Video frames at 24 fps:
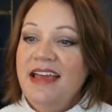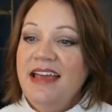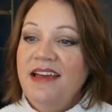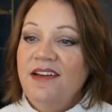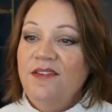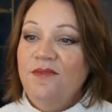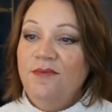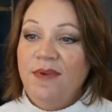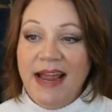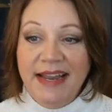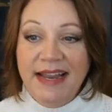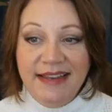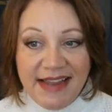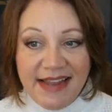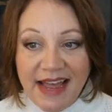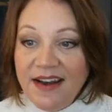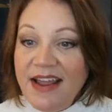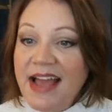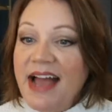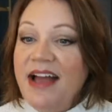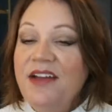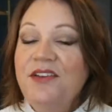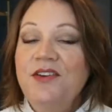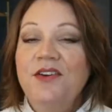write down
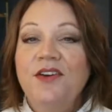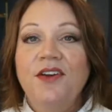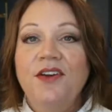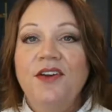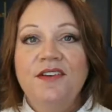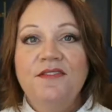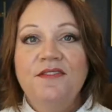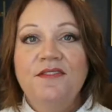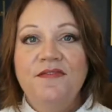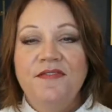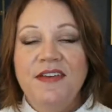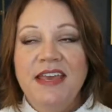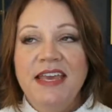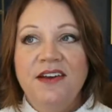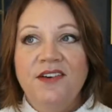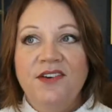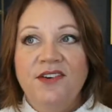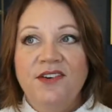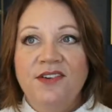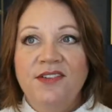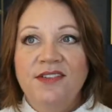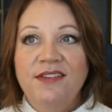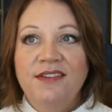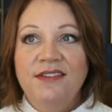how you're going to
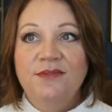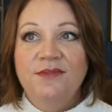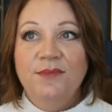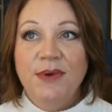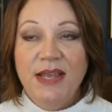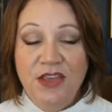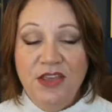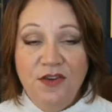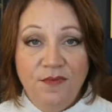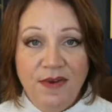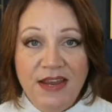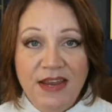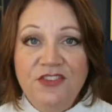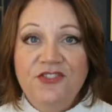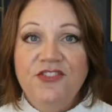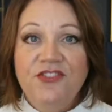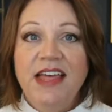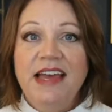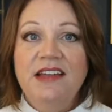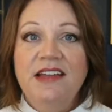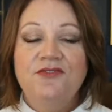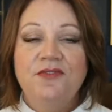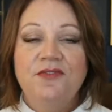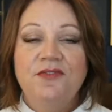feel when you reach
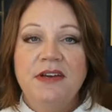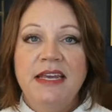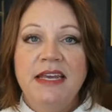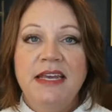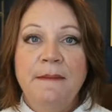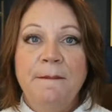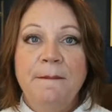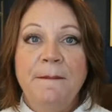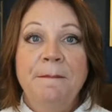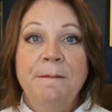that dream,